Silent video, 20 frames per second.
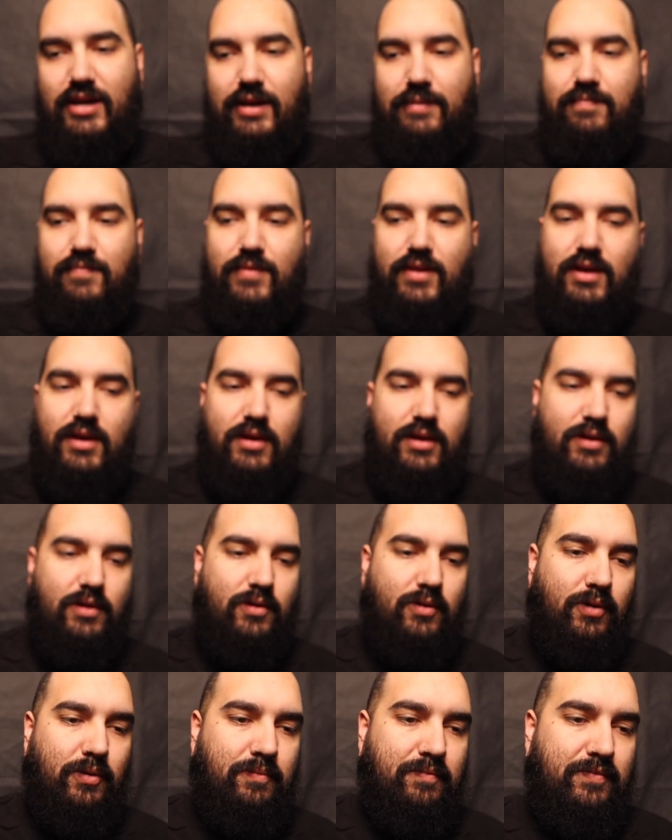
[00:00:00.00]
tight.
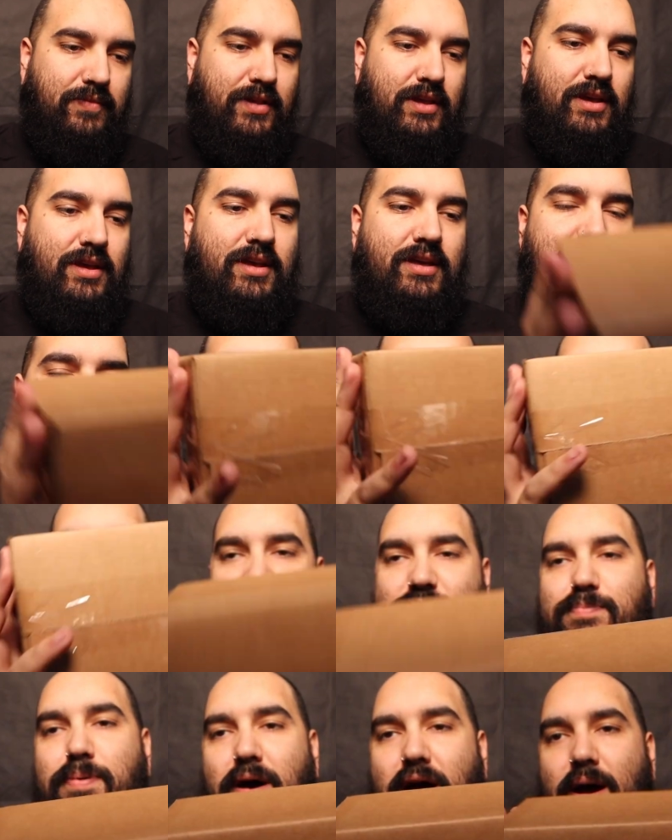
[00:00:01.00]
Cool.
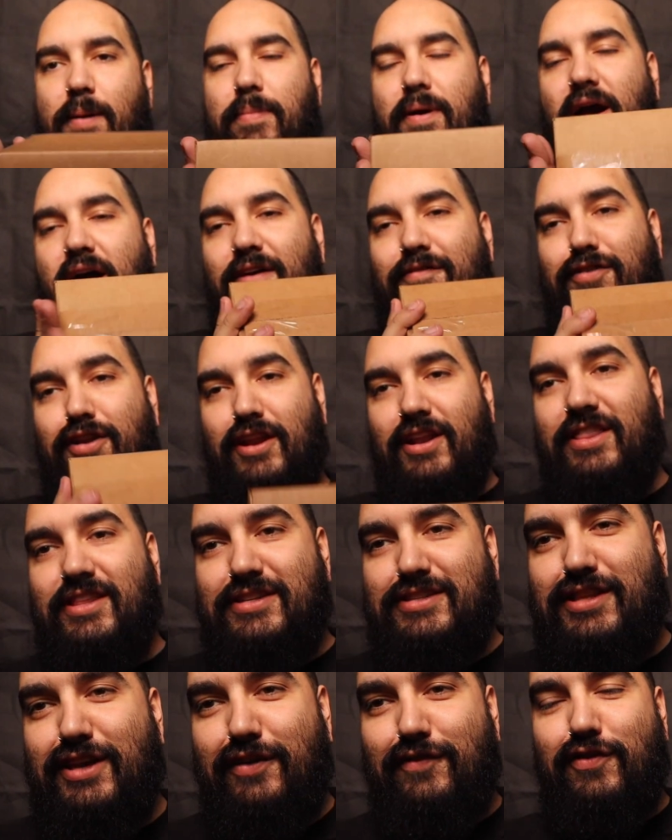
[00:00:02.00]
This pop. I've needed
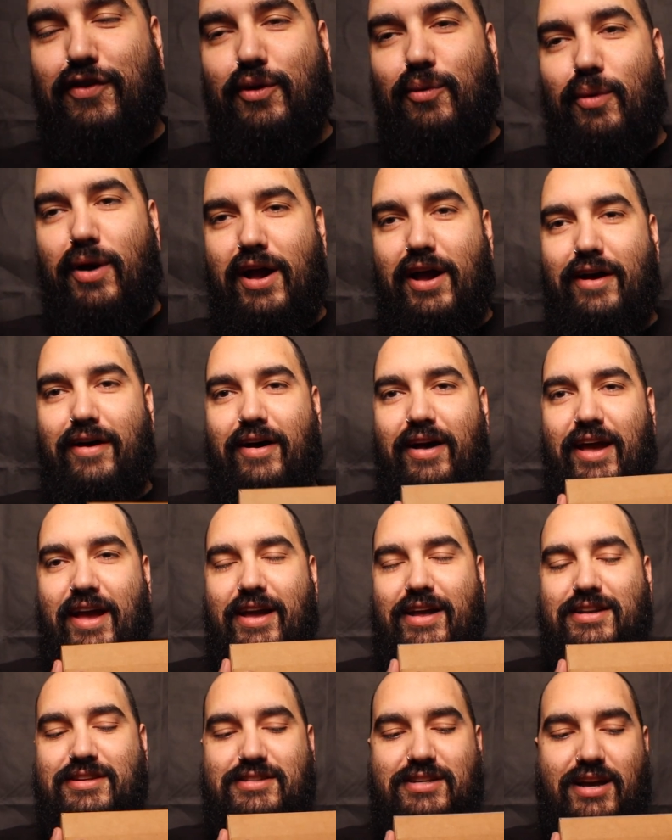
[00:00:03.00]
this thing for a while
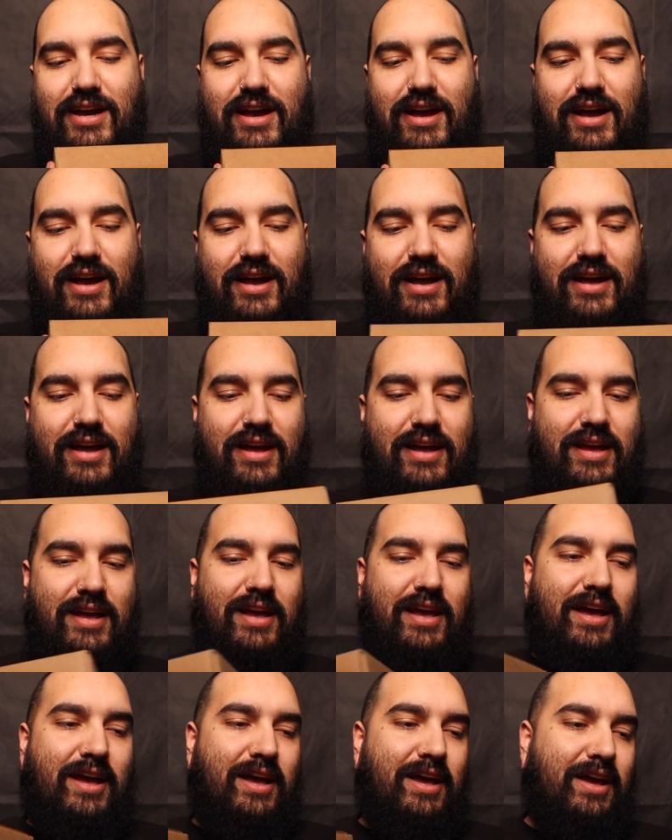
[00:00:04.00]
and uh,
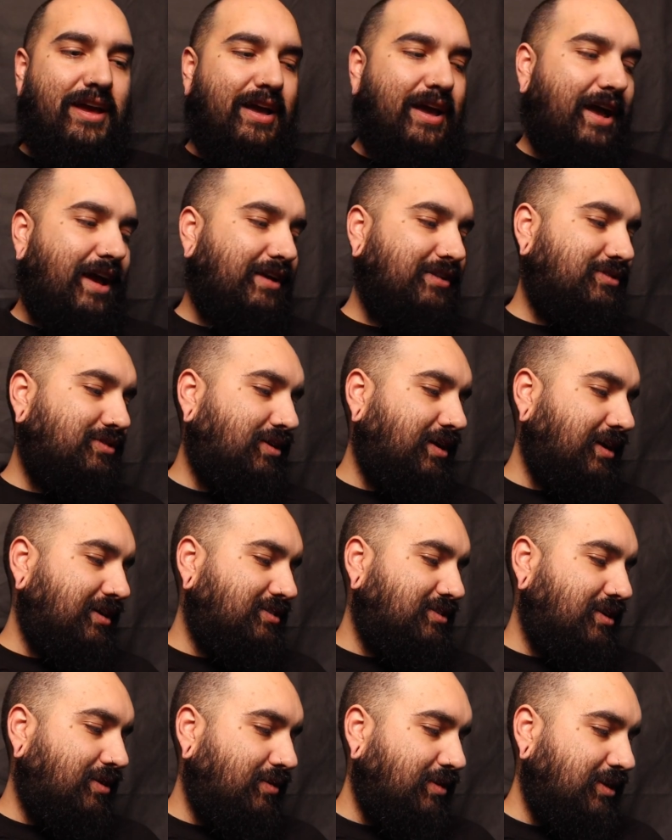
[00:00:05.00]
as you
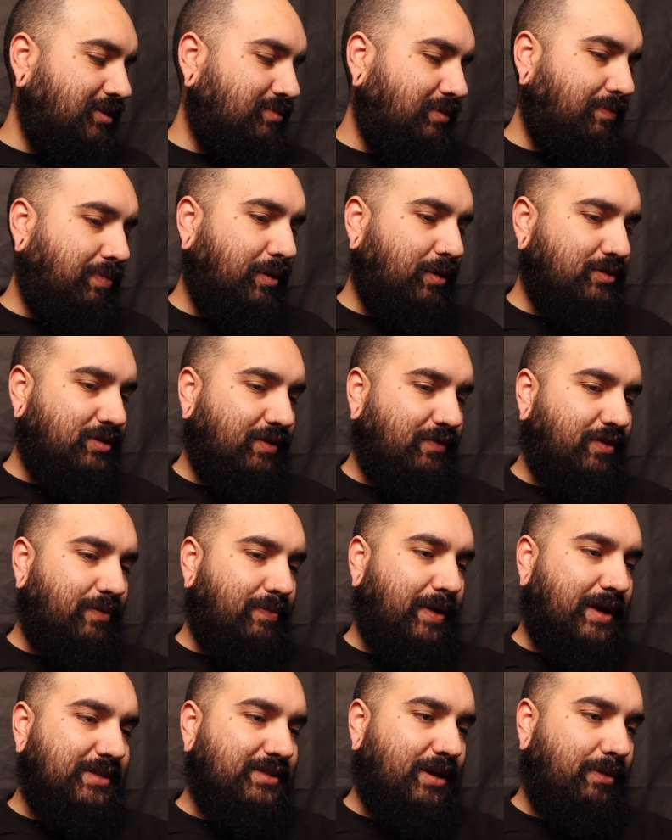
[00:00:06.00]
guys know, he's been posting for the
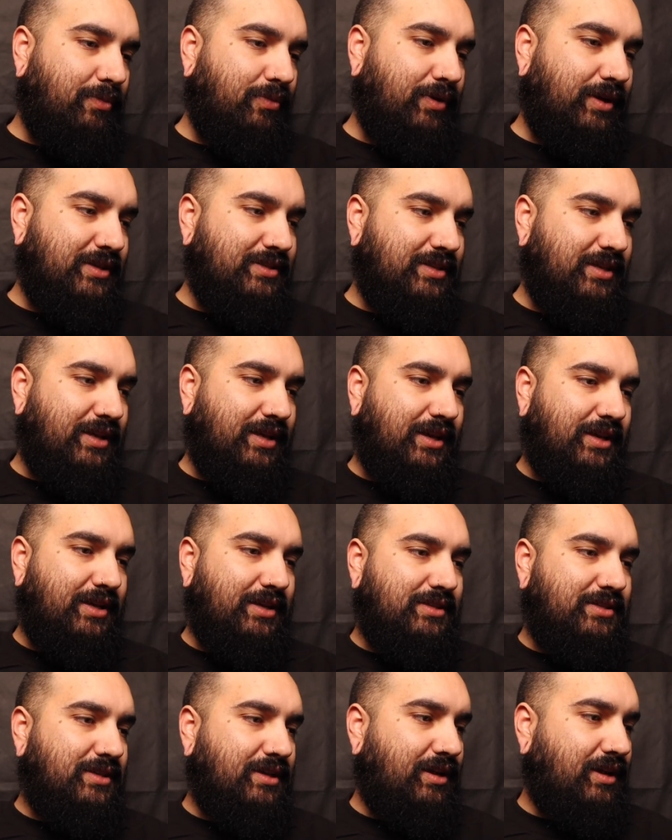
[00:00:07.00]
past couple weeks that
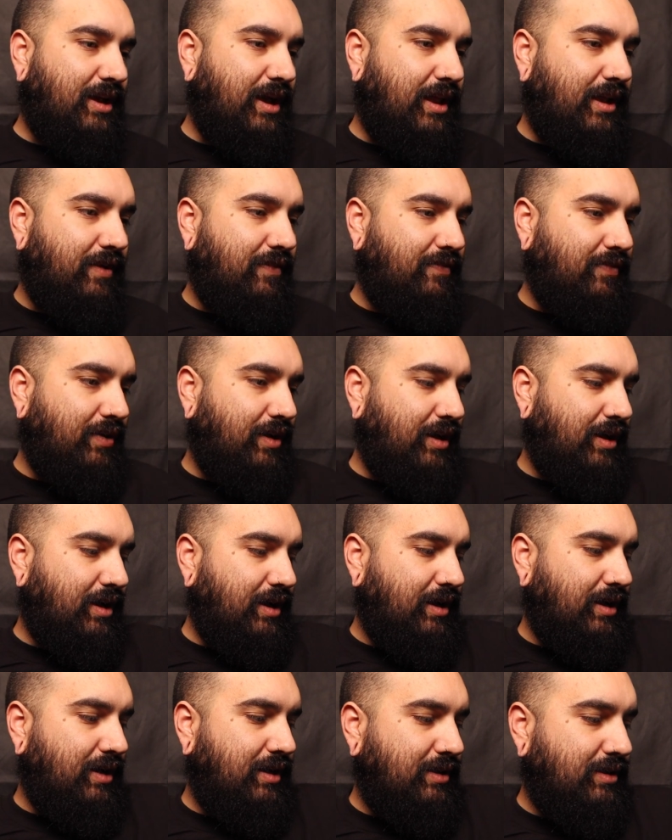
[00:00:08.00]
he's kind of
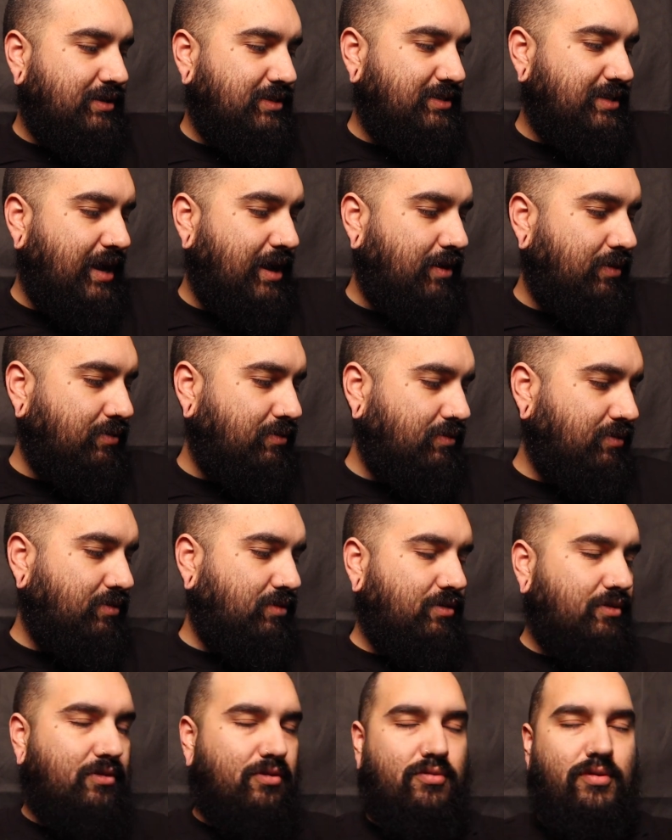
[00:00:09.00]
uh,
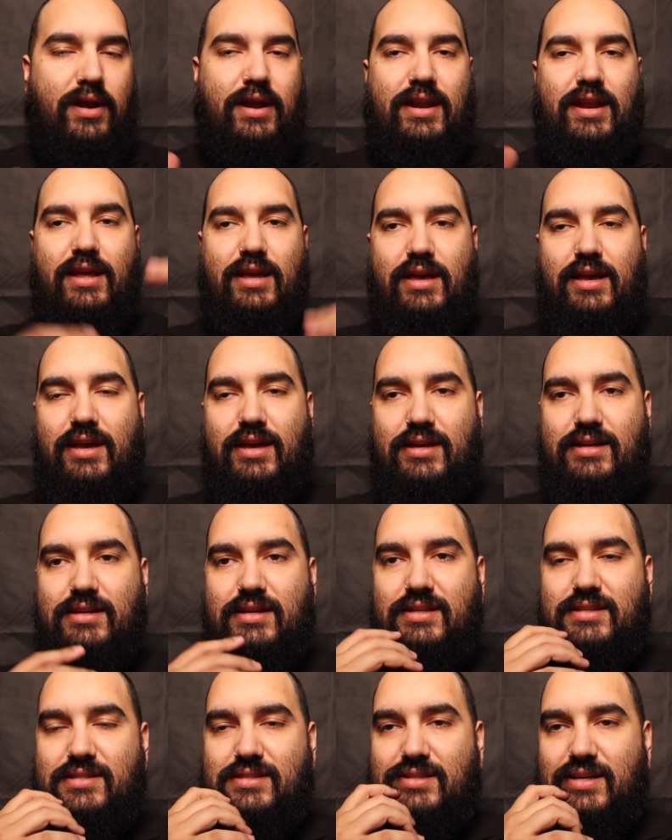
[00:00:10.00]
downgrading
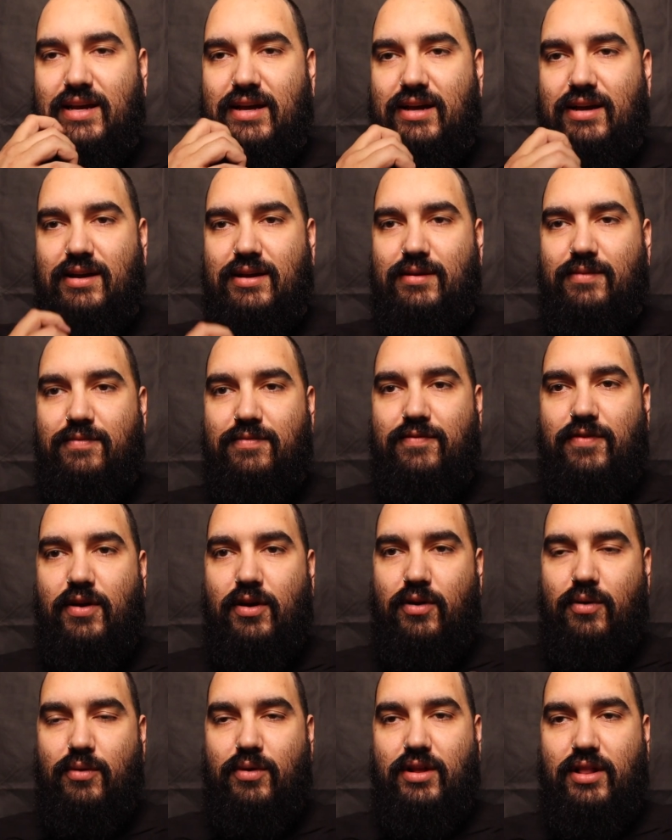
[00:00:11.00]
his uh,
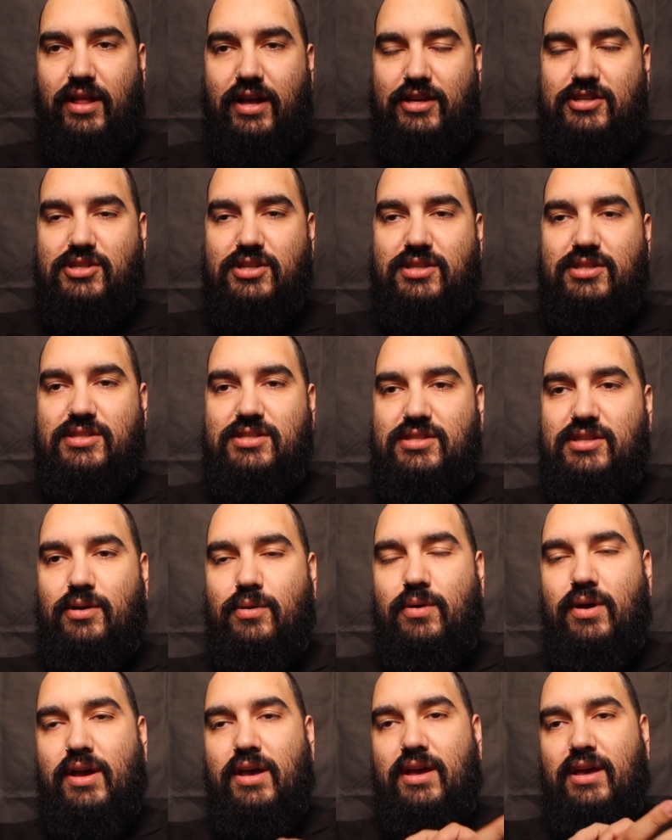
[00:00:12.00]
Funko collection
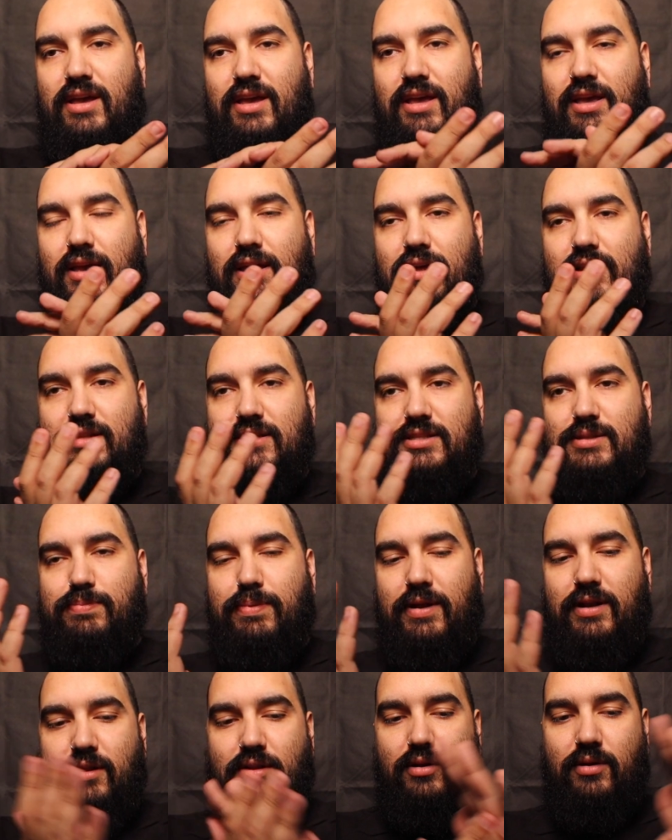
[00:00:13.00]
so he can
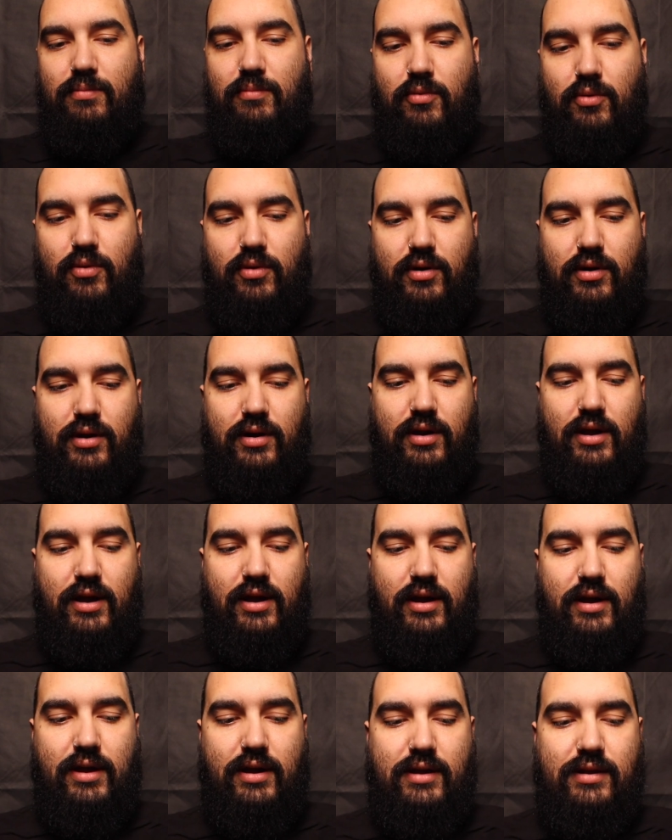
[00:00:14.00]
spend a little more
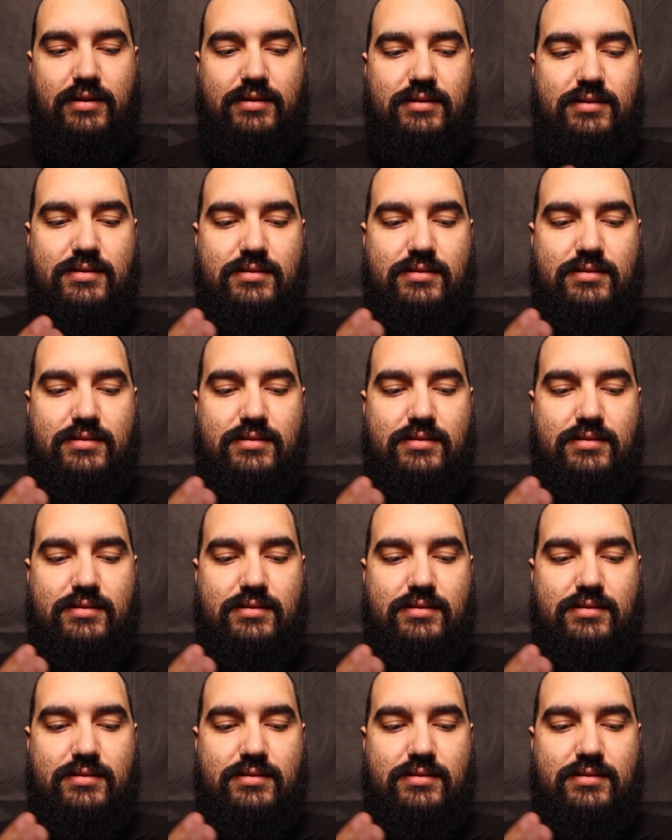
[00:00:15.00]
uh,